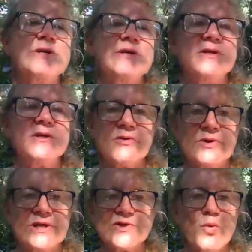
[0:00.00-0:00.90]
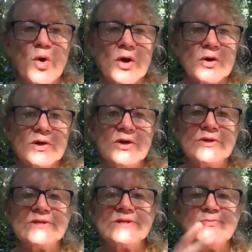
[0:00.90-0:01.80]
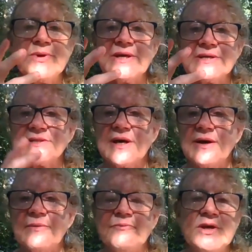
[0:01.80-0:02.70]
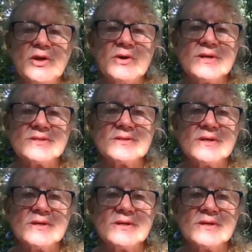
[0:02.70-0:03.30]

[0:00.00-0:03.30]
you don't need to water, you know, to be as, um, you know, as,